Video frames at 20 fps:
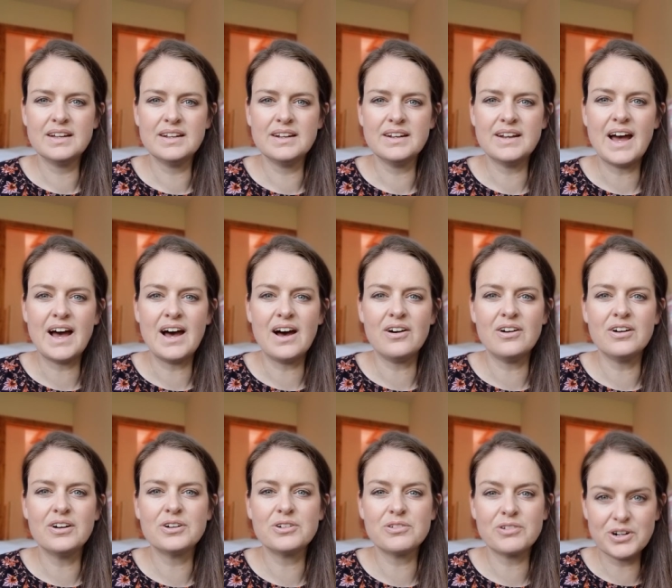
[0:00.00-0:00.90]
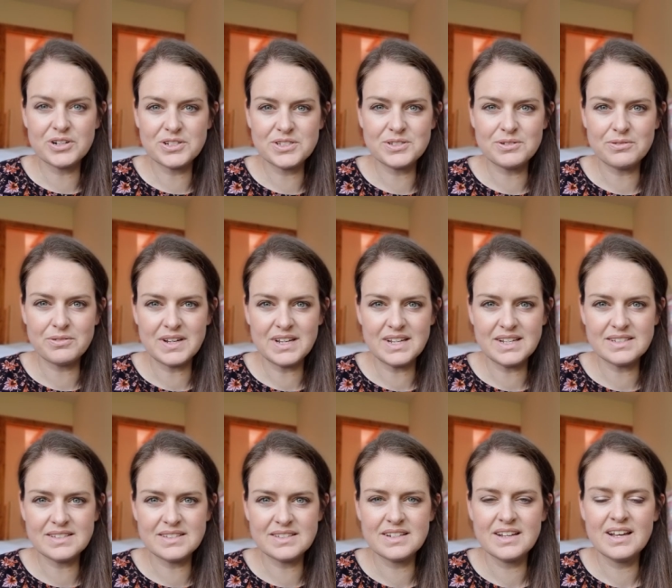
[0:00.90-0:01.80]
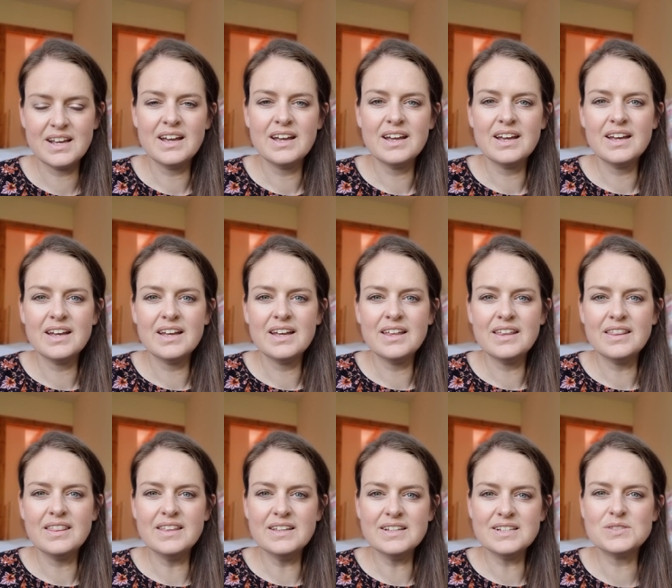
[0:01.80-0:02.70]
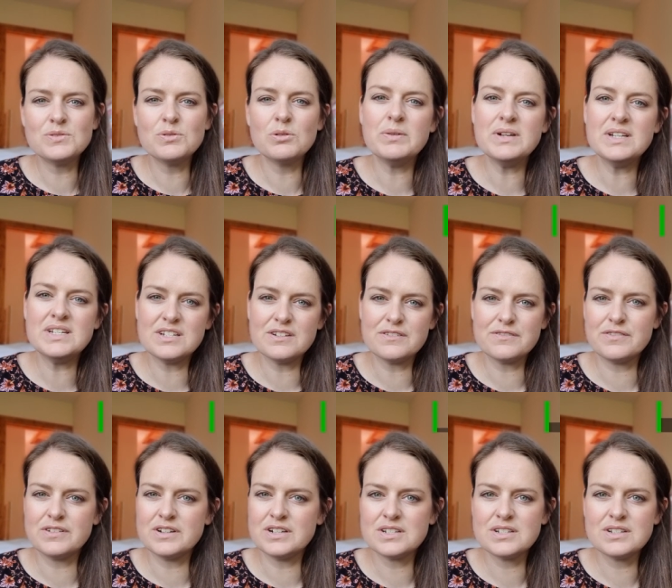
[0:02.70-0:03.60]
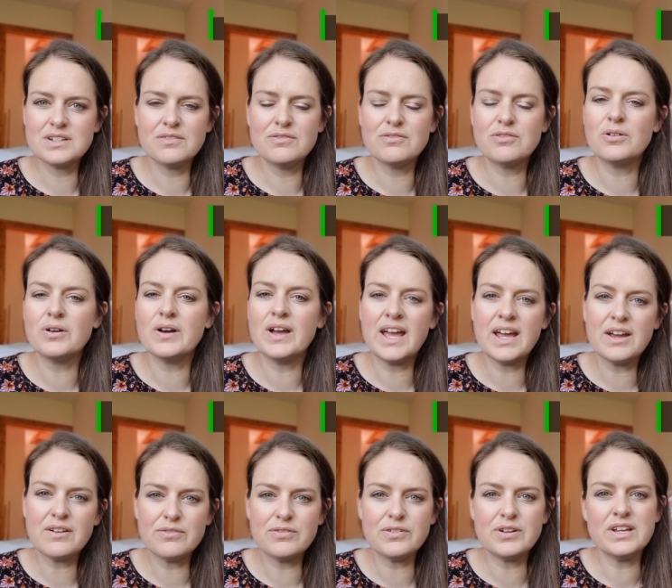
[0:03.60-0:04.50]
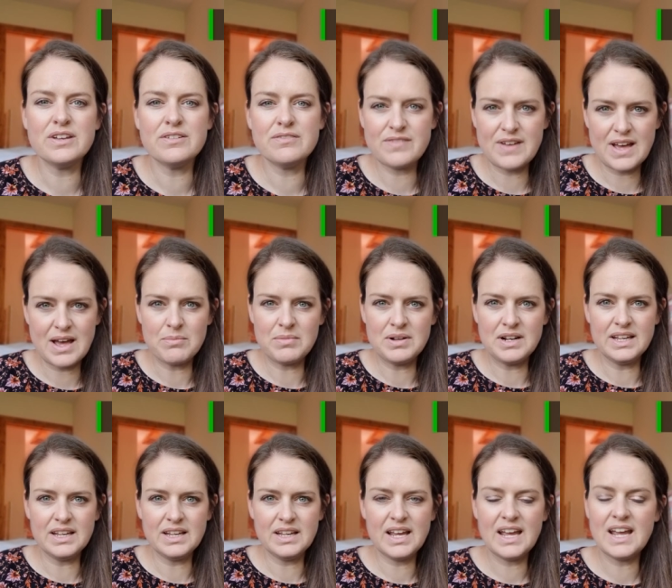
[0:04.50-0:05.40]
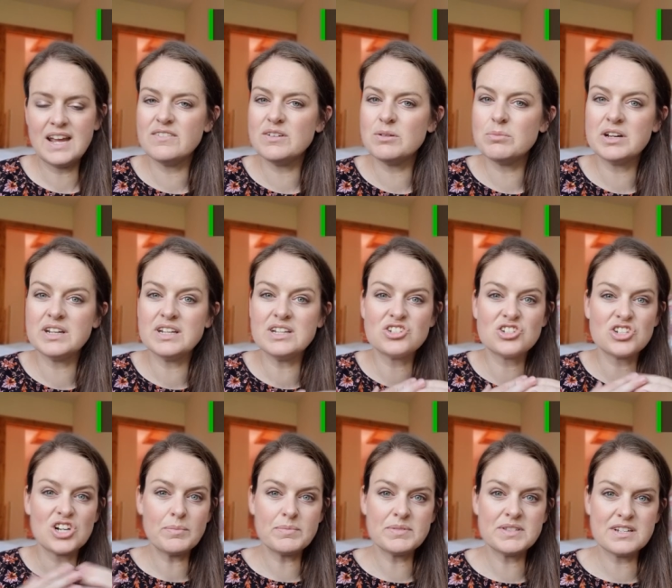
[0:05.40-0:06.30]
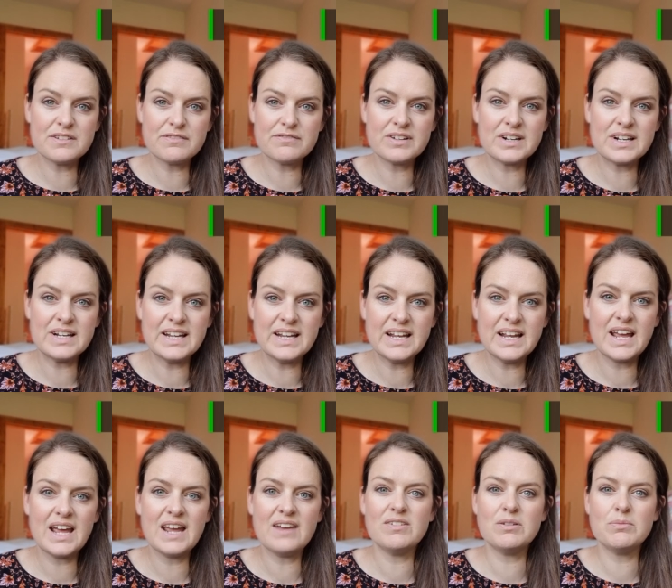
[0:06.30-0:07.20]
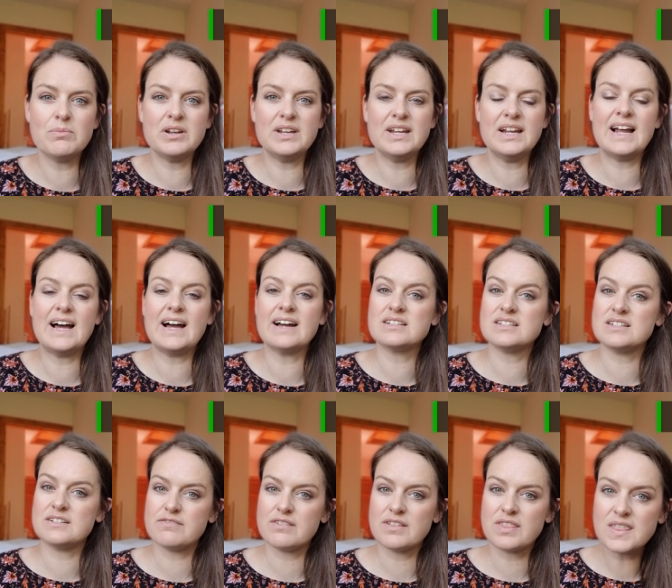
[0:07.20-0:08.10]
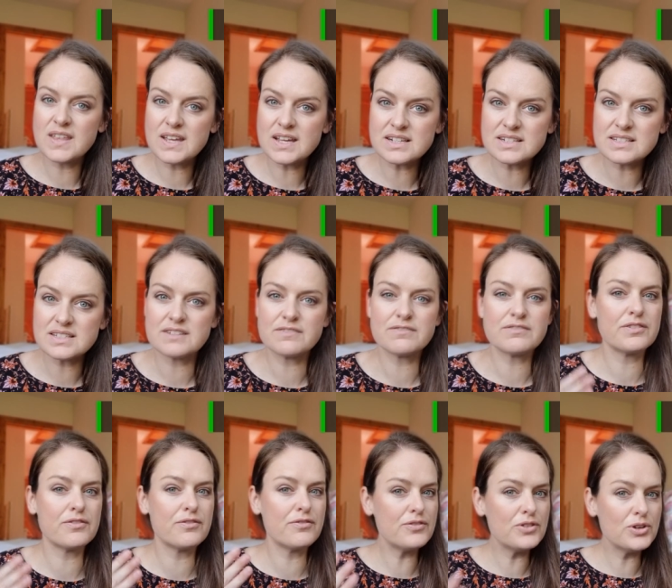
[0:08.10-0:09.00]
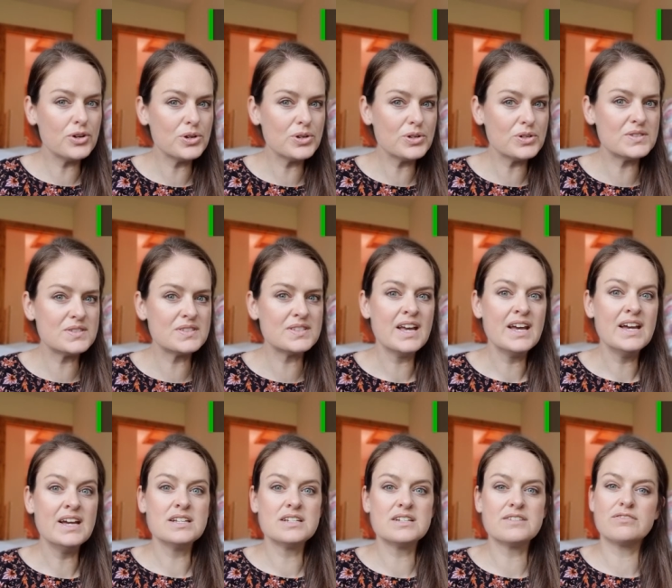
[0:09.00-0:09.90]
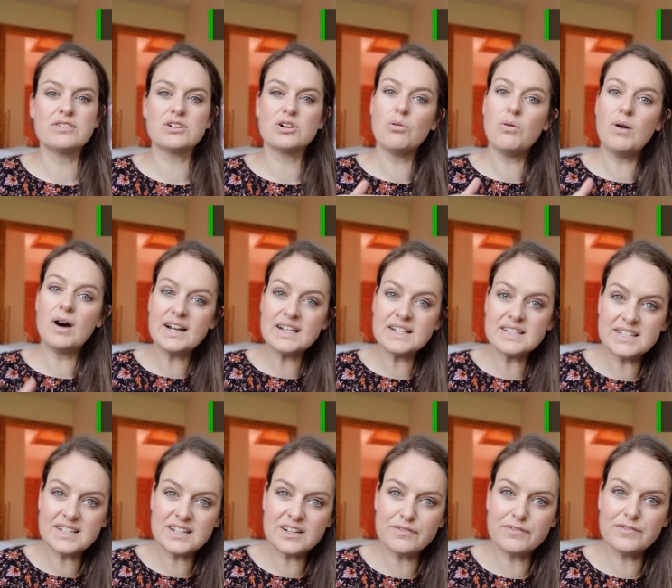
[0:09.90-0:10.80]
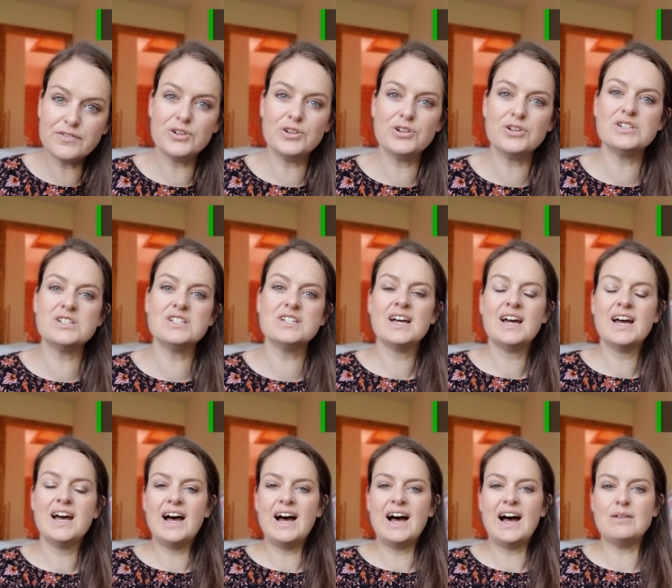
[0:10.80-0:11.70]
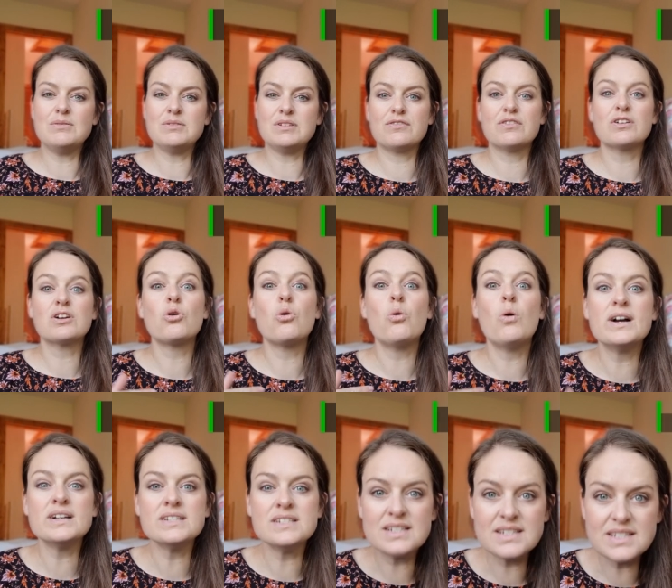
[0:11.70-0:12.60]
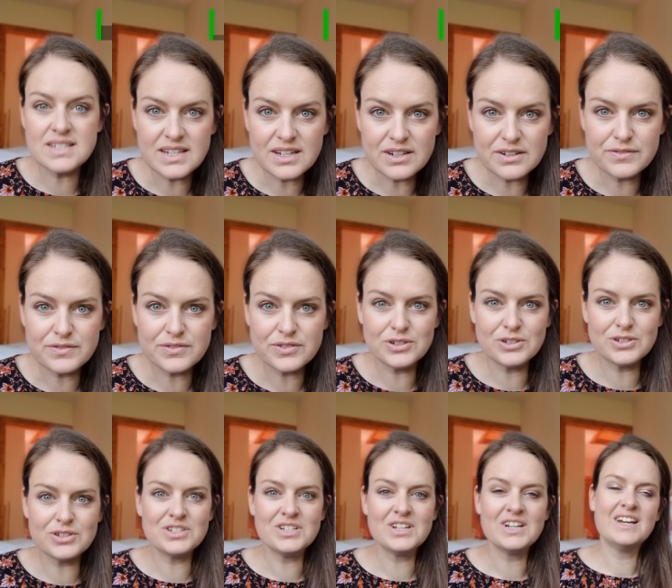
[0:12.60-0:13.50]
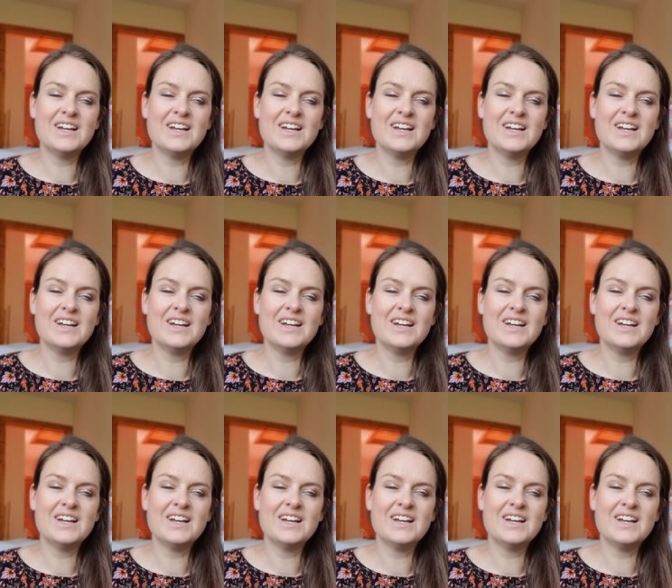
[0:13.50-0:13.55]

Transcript: now, groceries. This will be different for every family. Everybody shops differently, everybody likes different things, different foods, different quality of food, uh, different quantity of food.